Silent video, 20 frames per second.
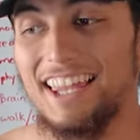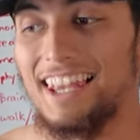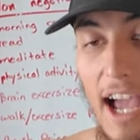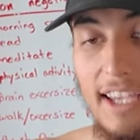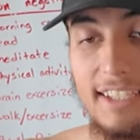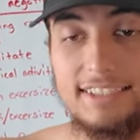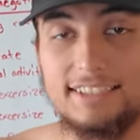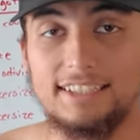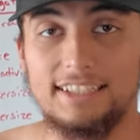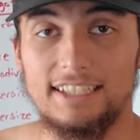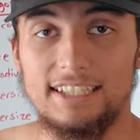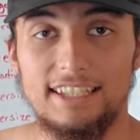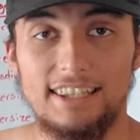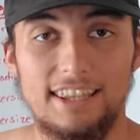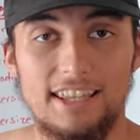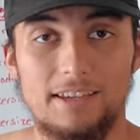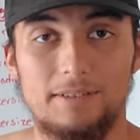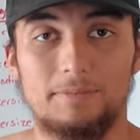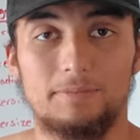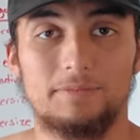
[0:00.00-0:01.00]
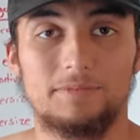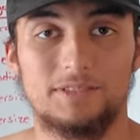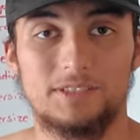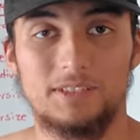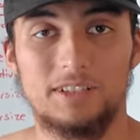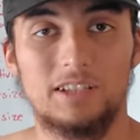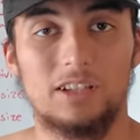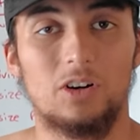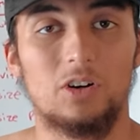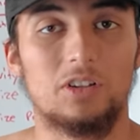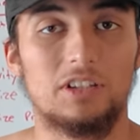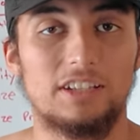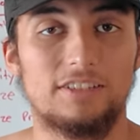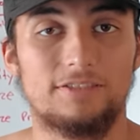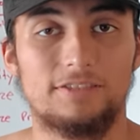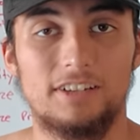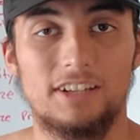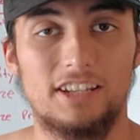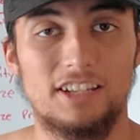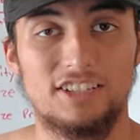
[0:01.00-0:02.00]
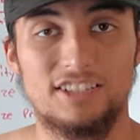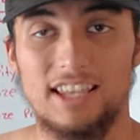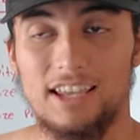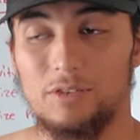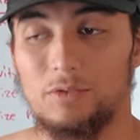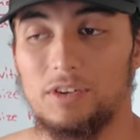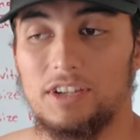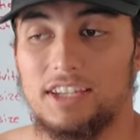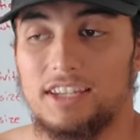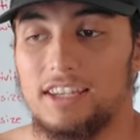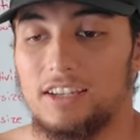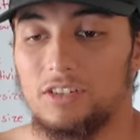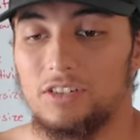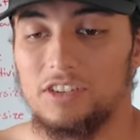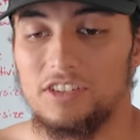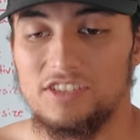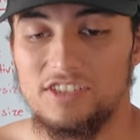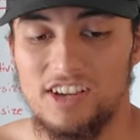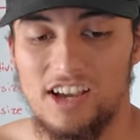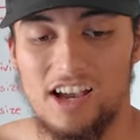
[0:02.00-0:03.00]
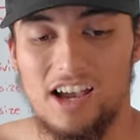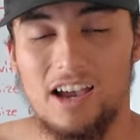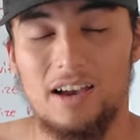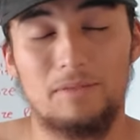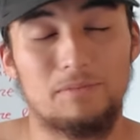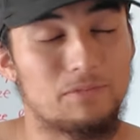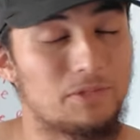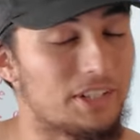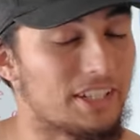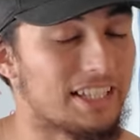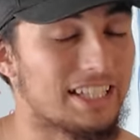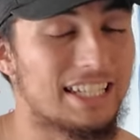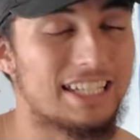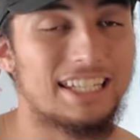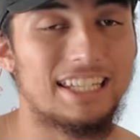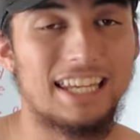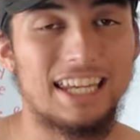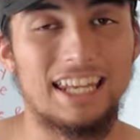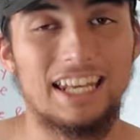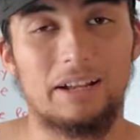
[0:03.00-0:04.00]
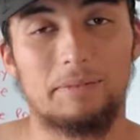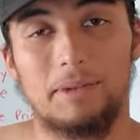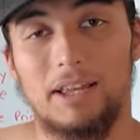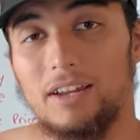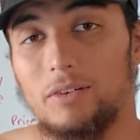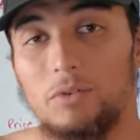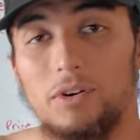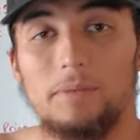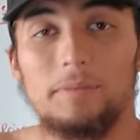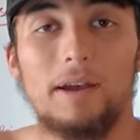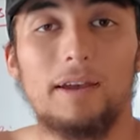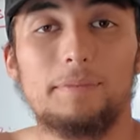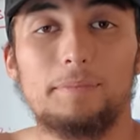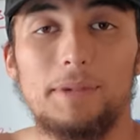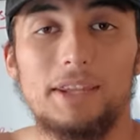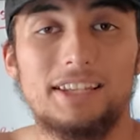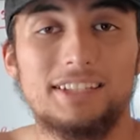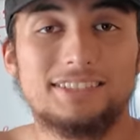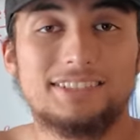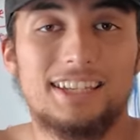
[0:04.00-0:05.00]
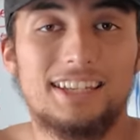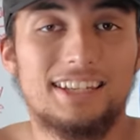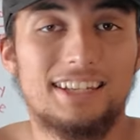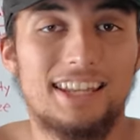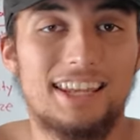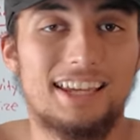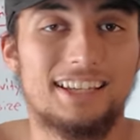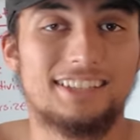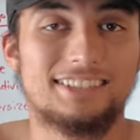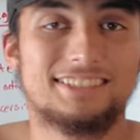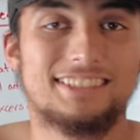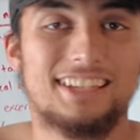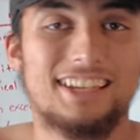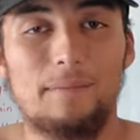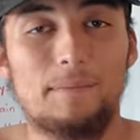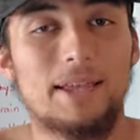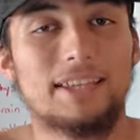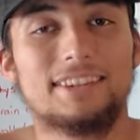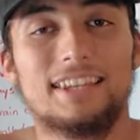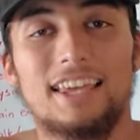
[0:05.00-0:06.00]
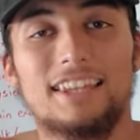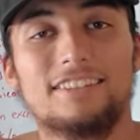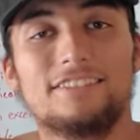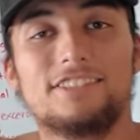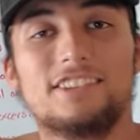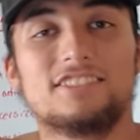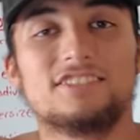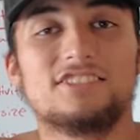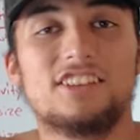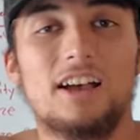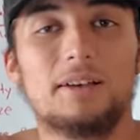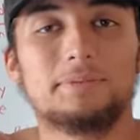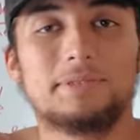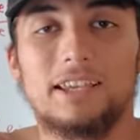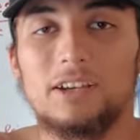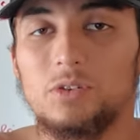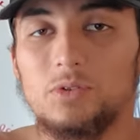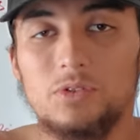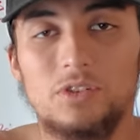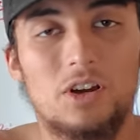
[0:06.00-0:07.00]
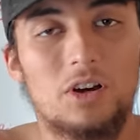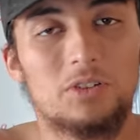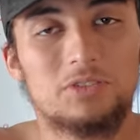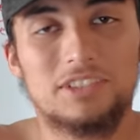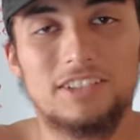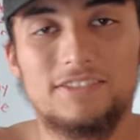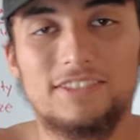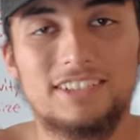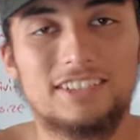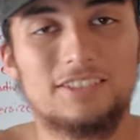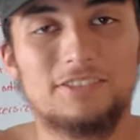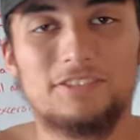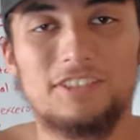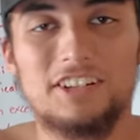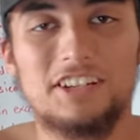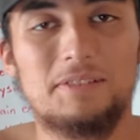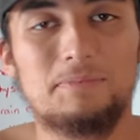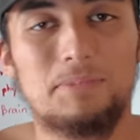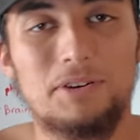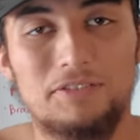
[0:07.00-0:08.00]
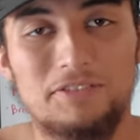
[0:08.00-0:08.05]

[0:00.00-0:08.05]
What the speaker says: I see them slowly finish. Like, we kill the job, we clean it, and I'm like, where am I being sent next? I'm at the end of this job site. Who knows if it's a fucking